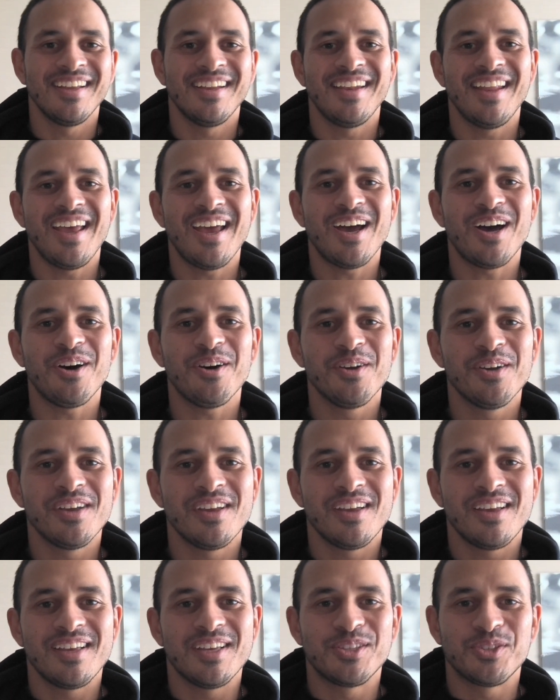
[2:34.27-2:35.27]
Now
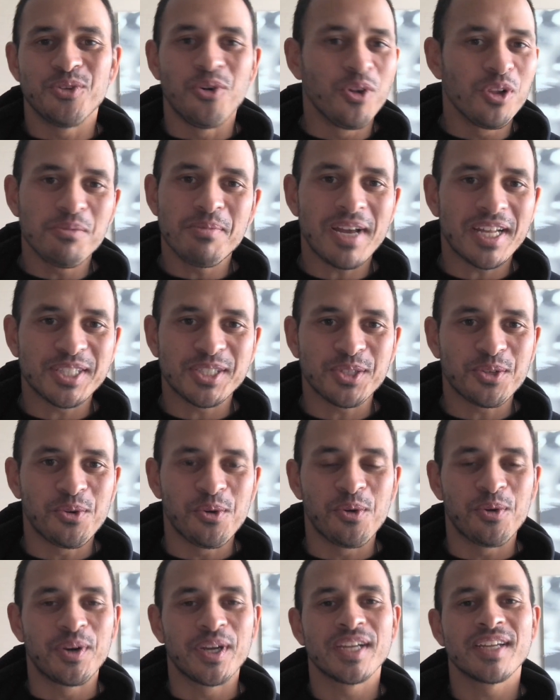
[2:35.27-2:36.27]
it's all about
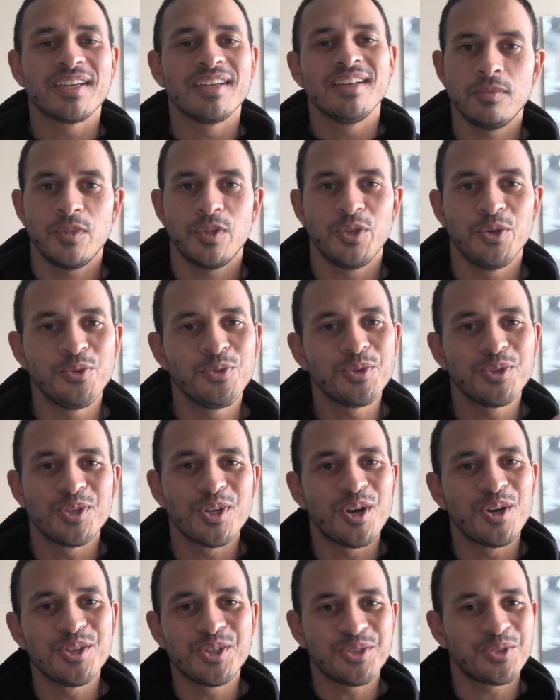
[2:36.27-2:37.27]
scoring. You will
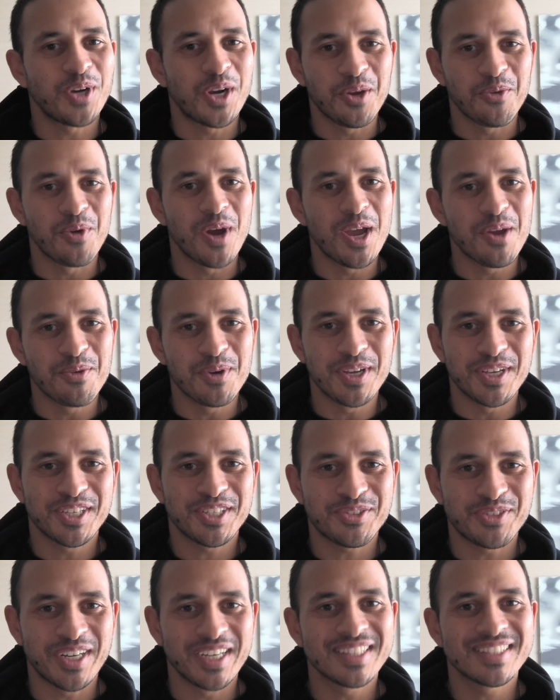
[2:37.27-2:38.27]
know straight away where your
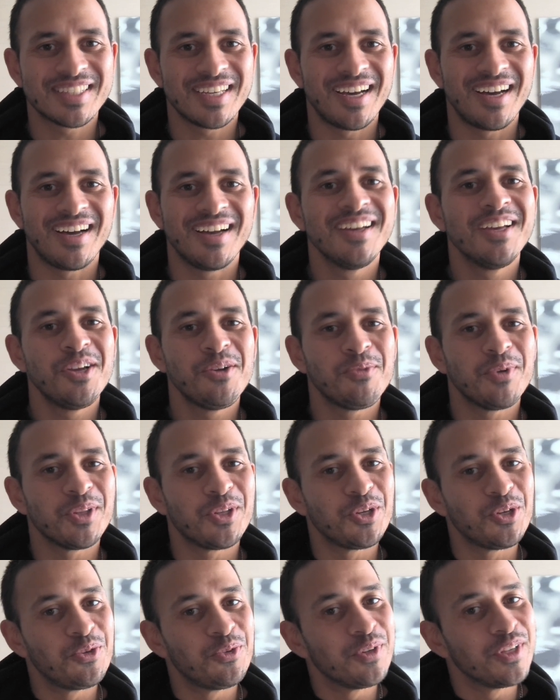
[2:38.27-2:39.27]
strengths are. Whether
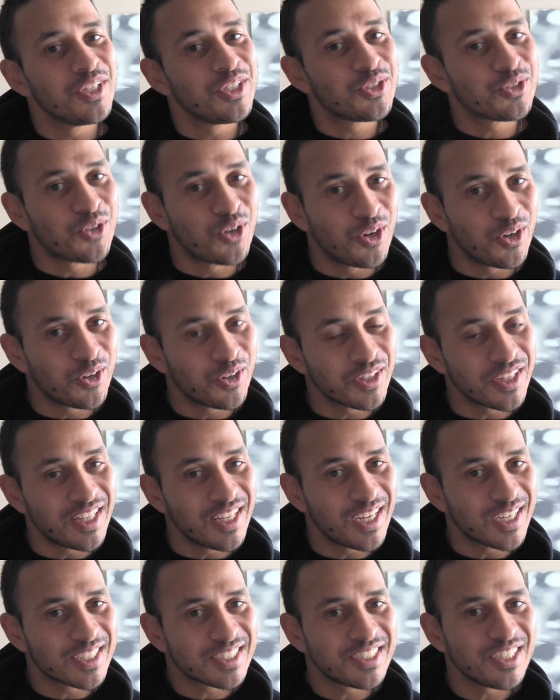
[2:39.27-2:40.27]
you're really strong on the
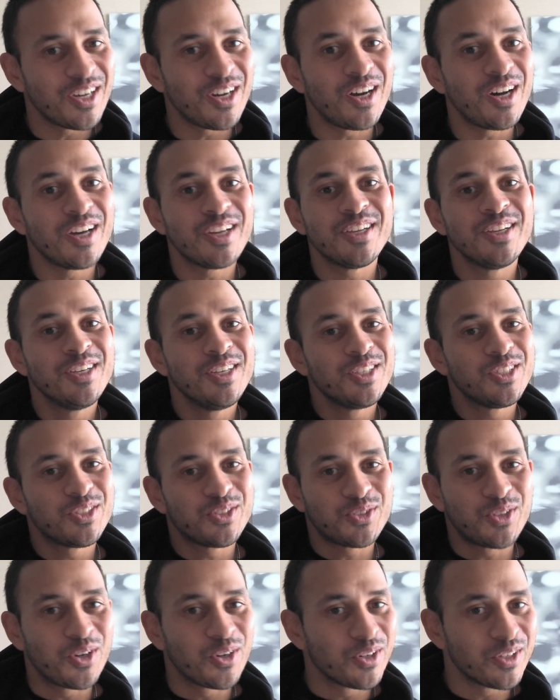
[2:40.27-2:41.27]
leg side,
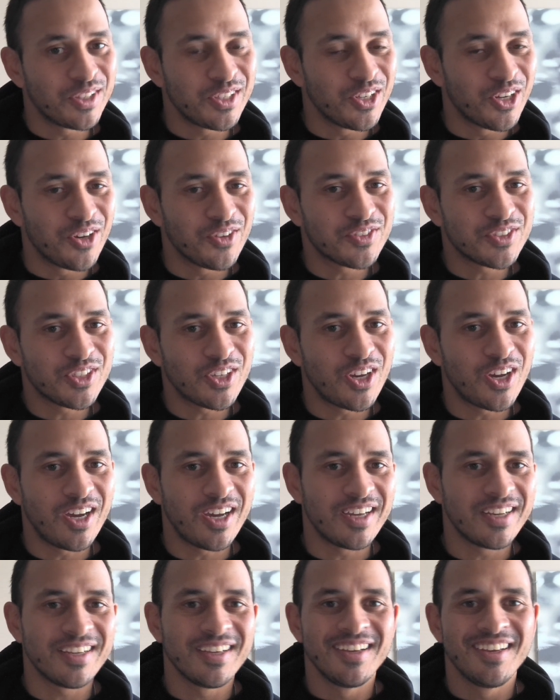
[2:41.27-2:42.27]
strong on the off
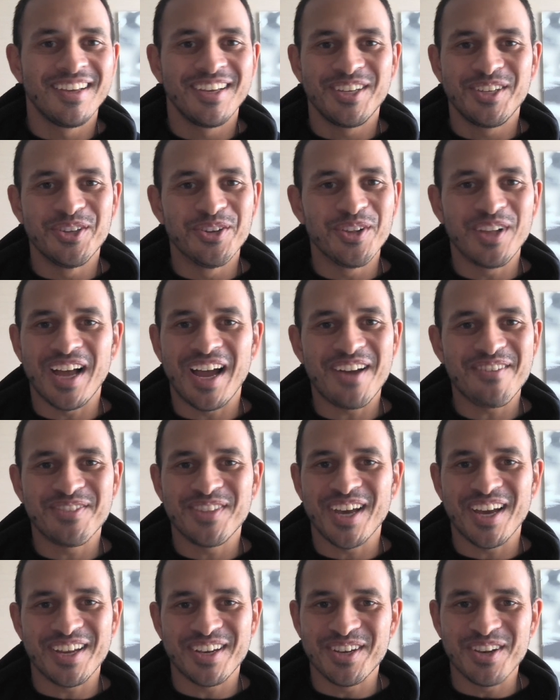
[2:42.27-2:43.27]
side, you'll have
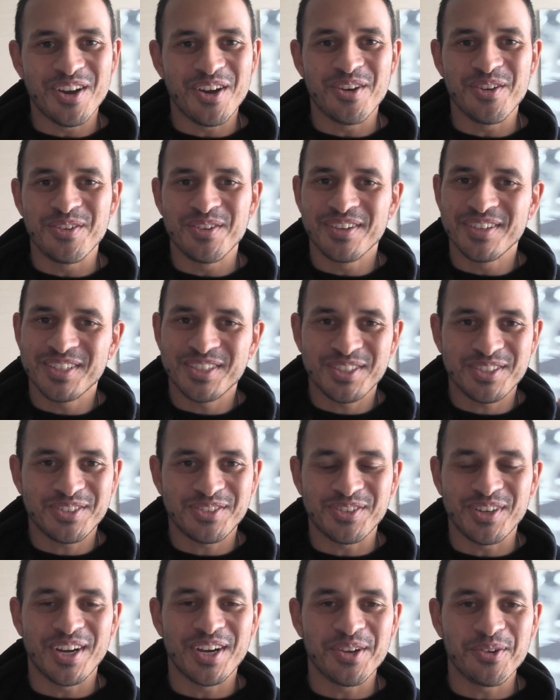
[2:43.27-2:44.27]
that known
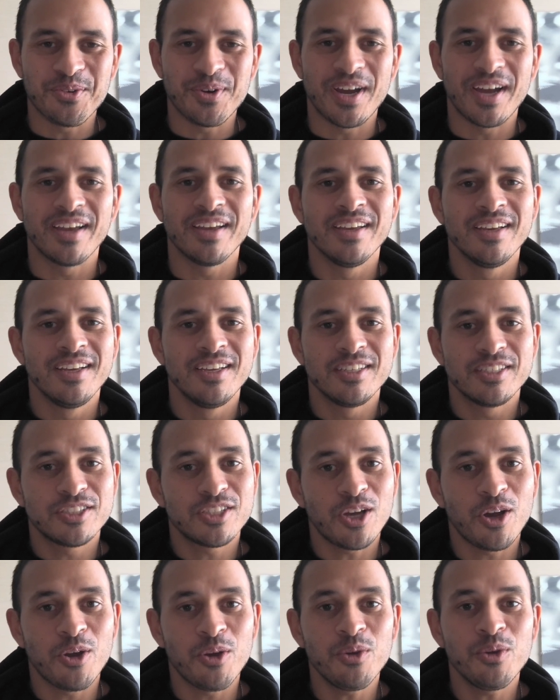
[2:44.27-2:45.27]
straight away.
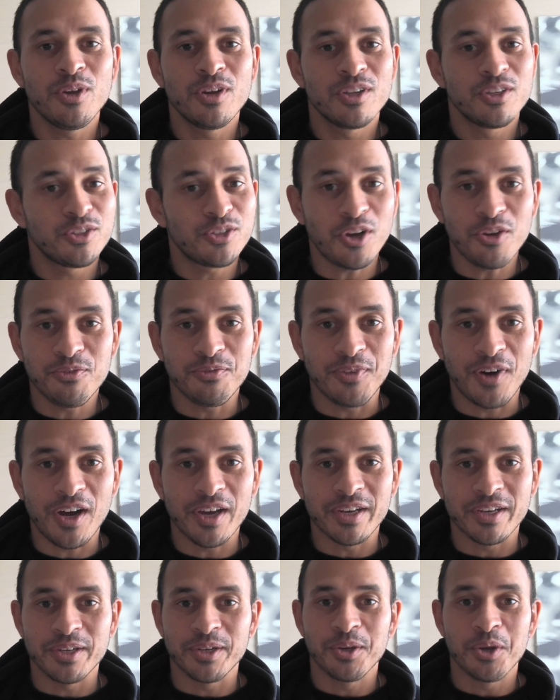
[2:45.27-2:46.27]
So don't
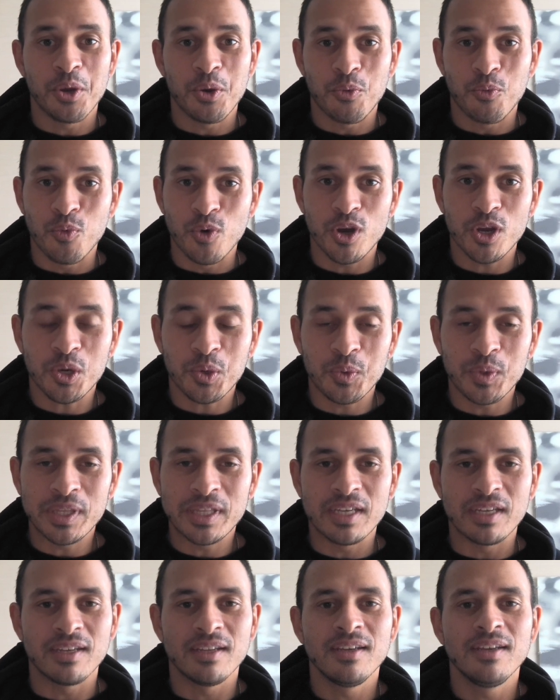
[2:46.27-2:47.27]
fight it. Work with
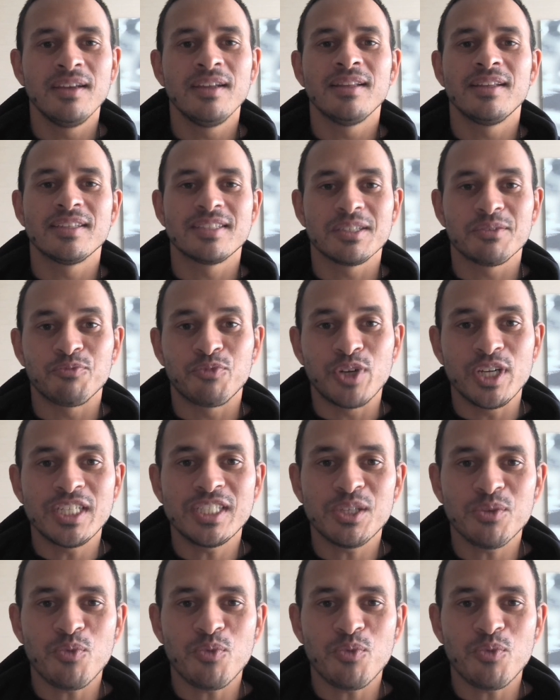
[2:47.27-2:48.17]
it. There's a reason